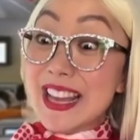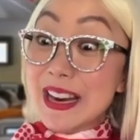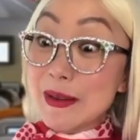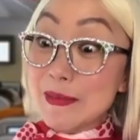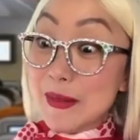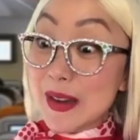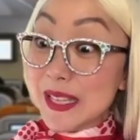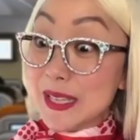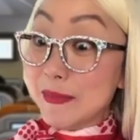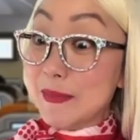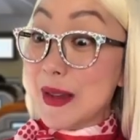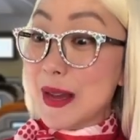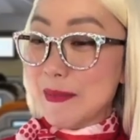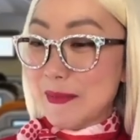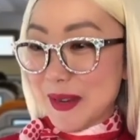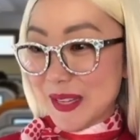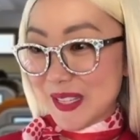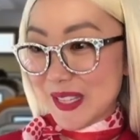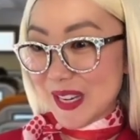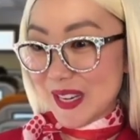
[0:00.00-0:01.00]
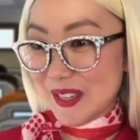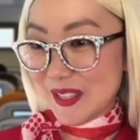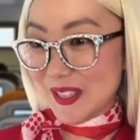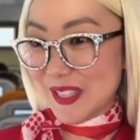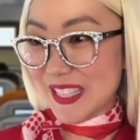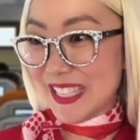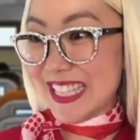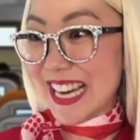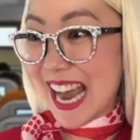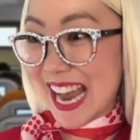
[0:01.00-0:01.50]
There must be a
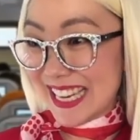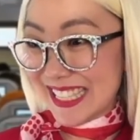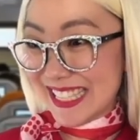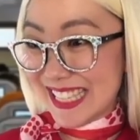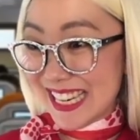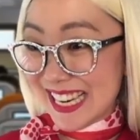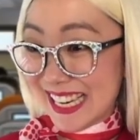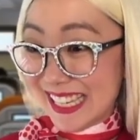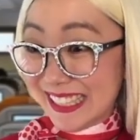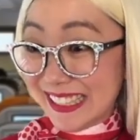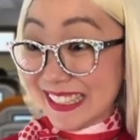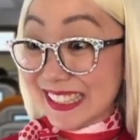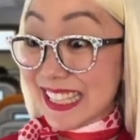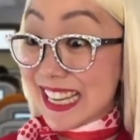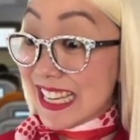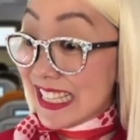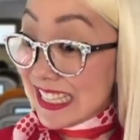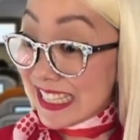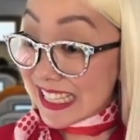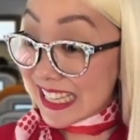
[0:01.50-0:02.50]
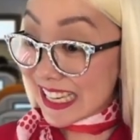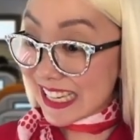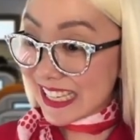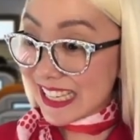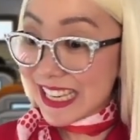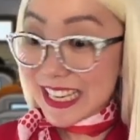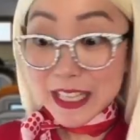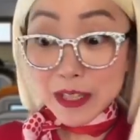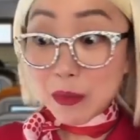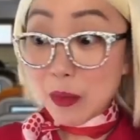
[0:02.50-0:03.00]
misunderstanding.
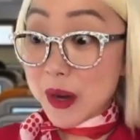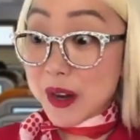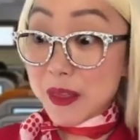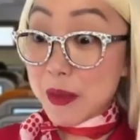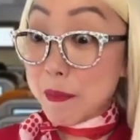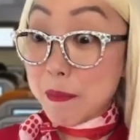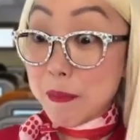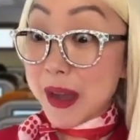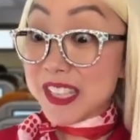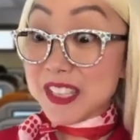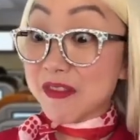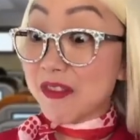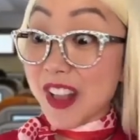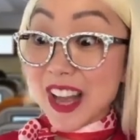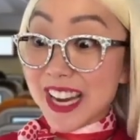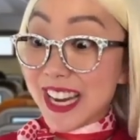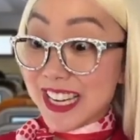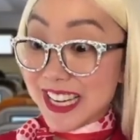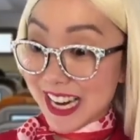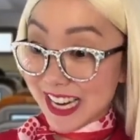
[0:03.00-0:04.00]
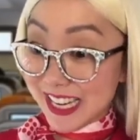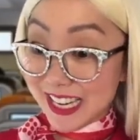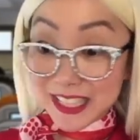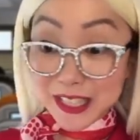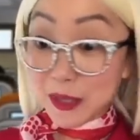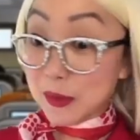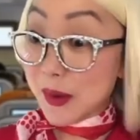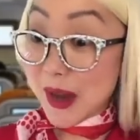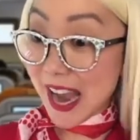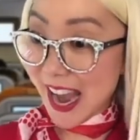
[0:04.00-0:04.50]
Lindsay is one of the best flight
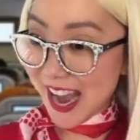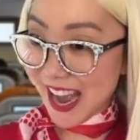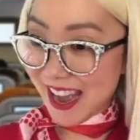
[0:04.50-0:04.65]
attendants we